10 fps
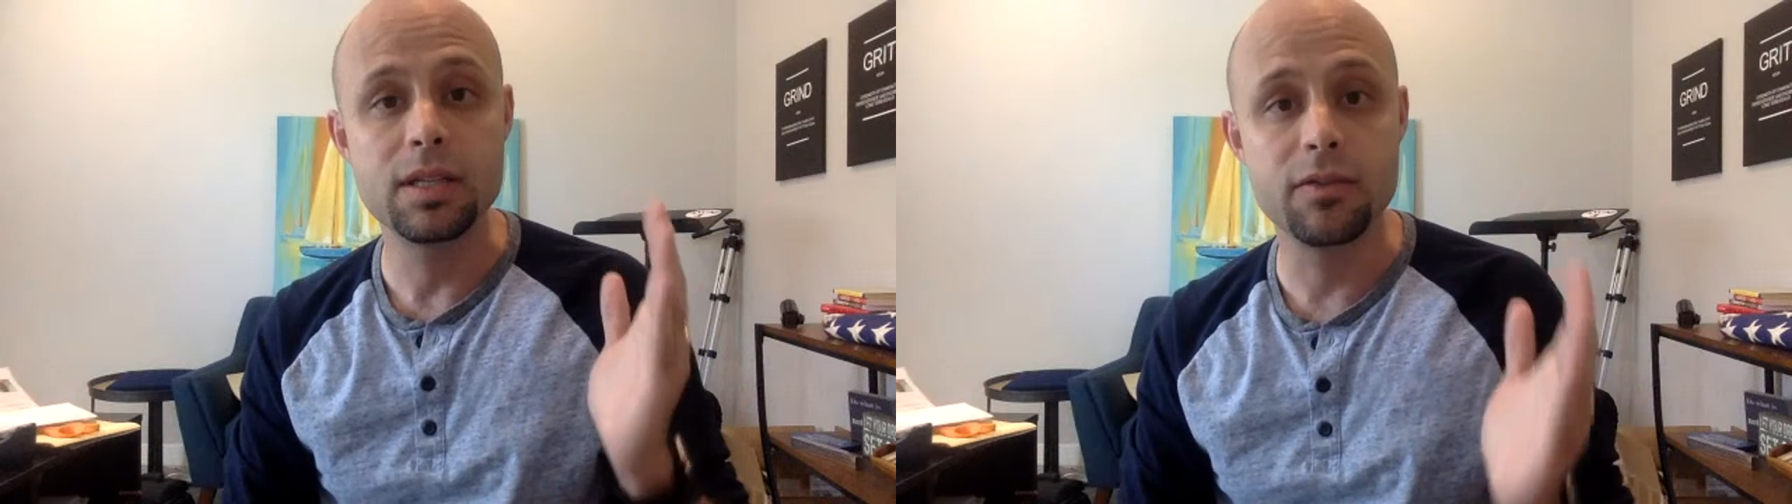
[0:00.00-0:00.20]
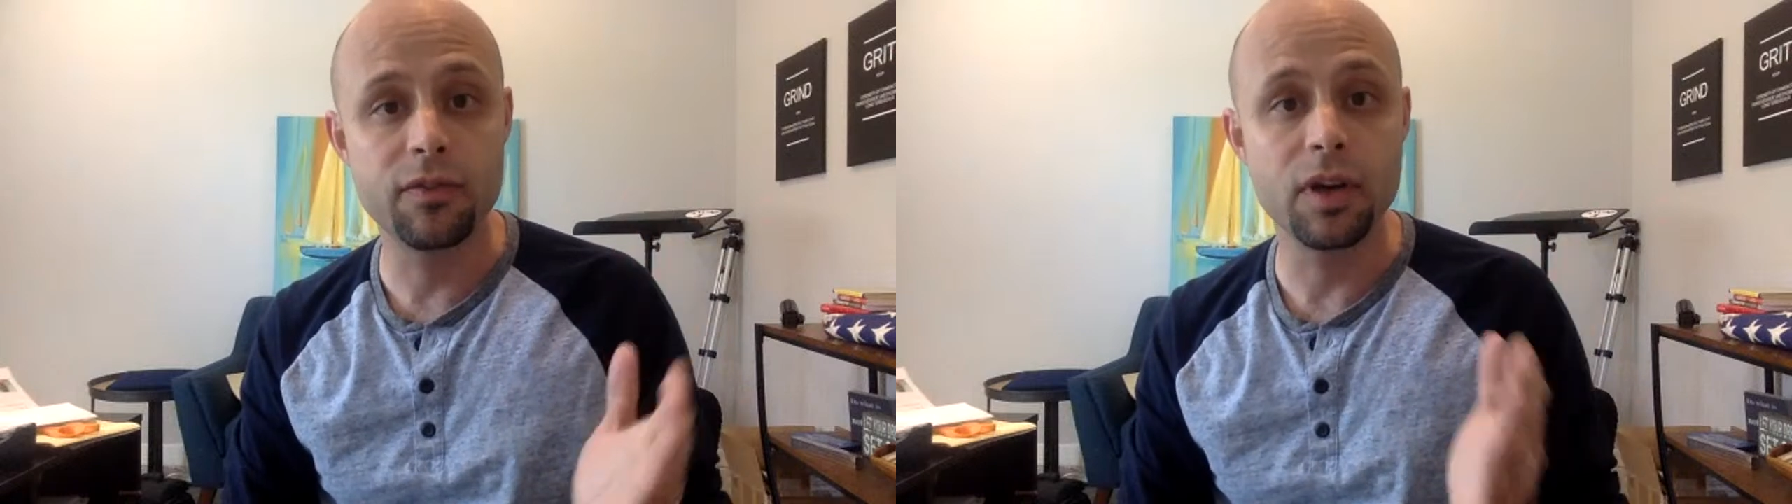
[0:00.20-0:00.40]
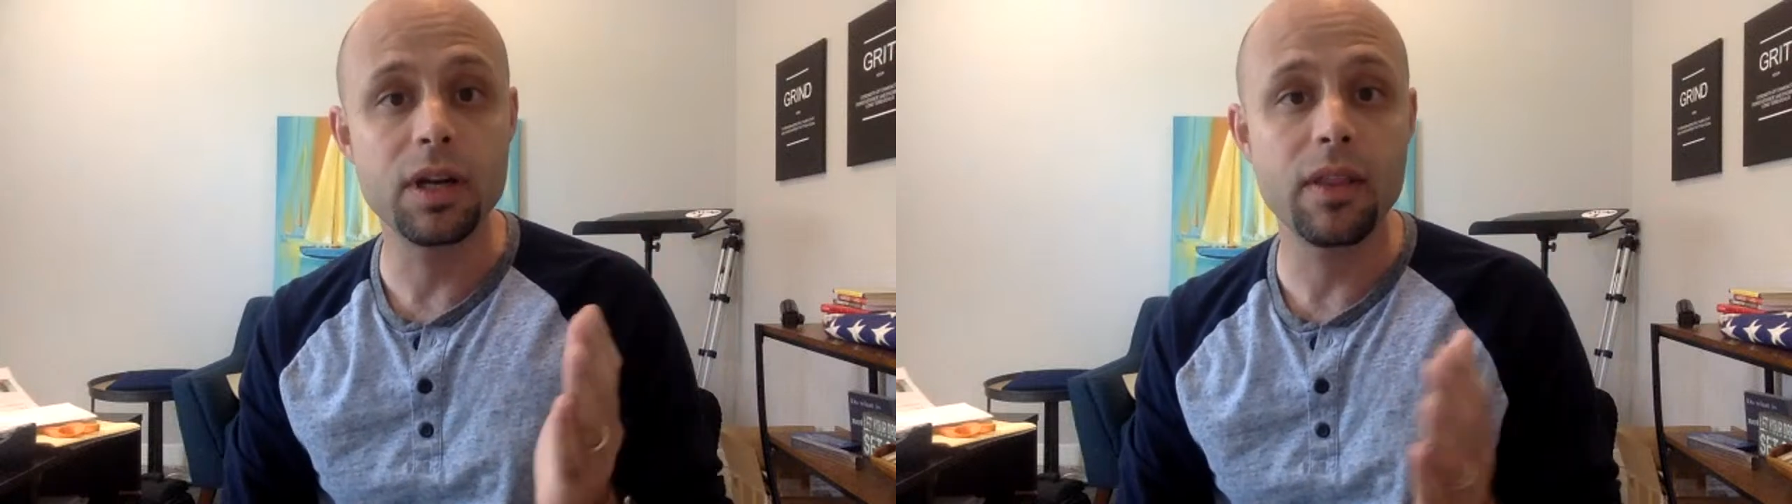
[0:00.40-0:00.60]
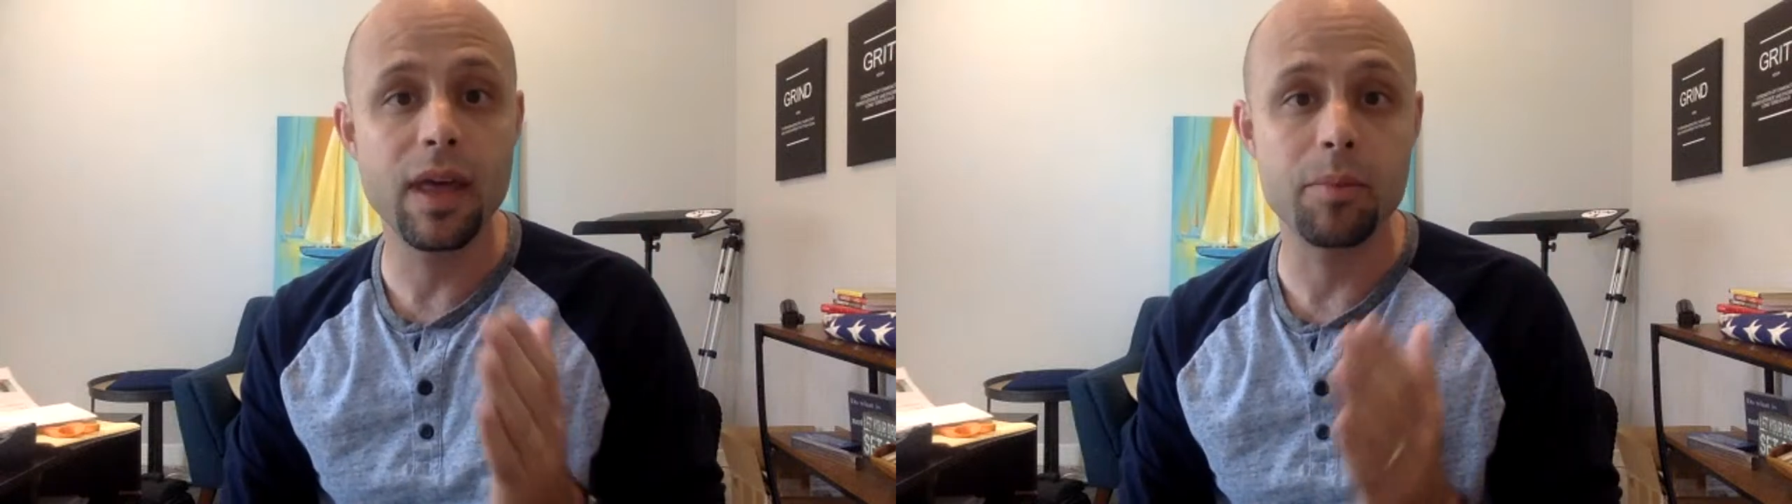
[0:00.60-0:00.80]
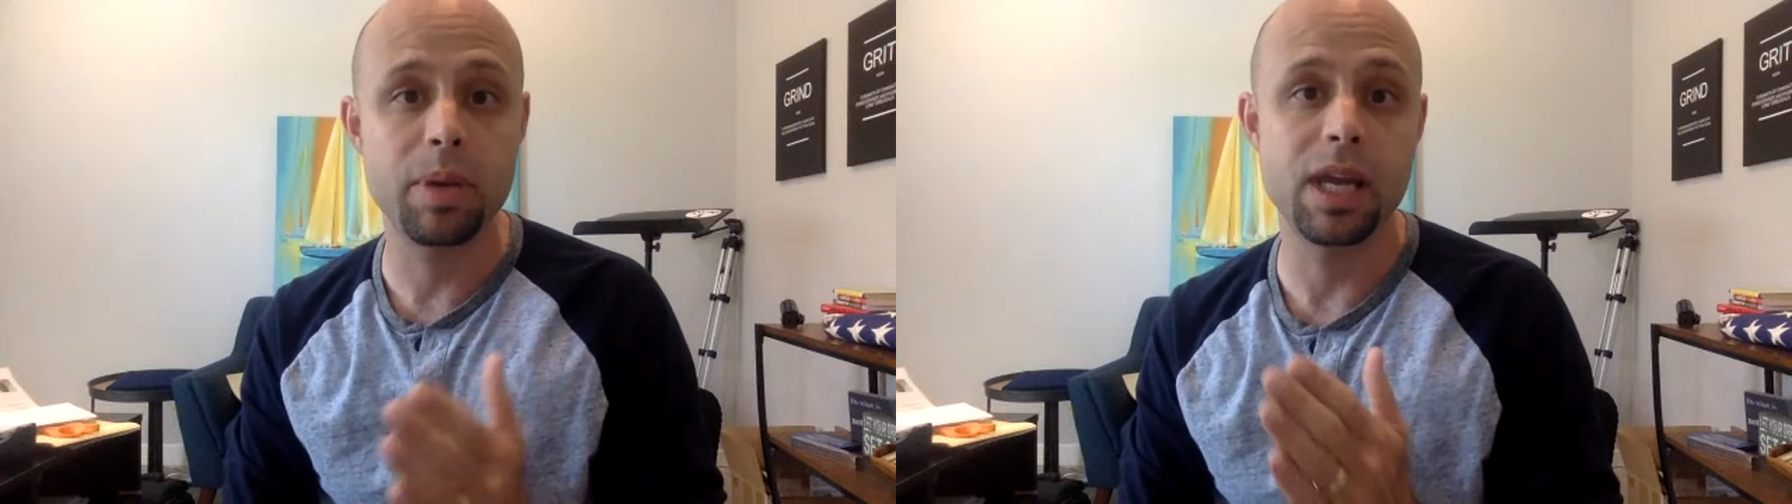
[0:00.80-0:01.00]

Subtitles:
to fund that